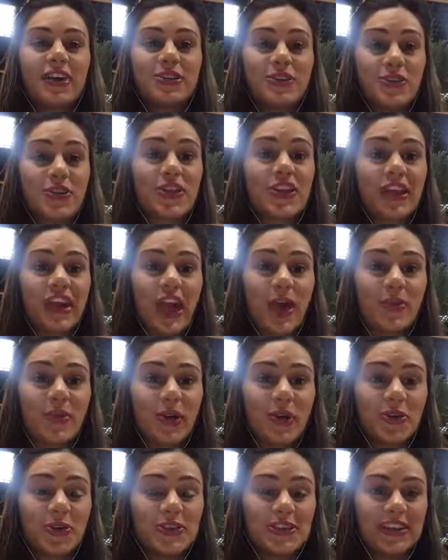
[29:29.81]
to think
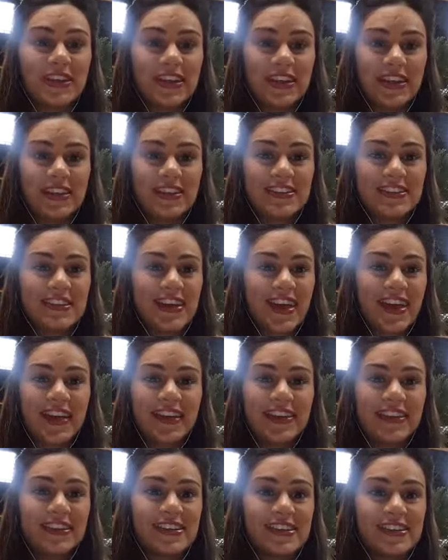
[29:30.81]
about it
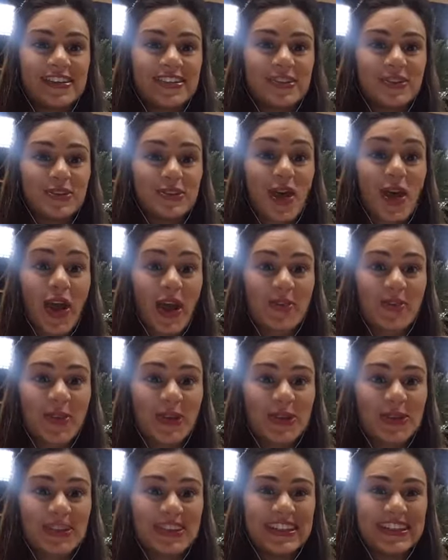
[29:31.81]
and to talk
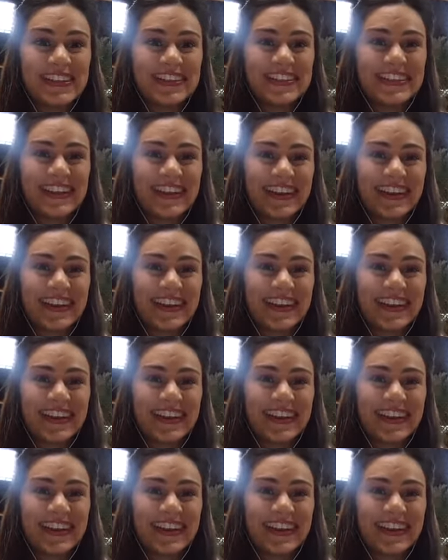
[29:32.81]
about it.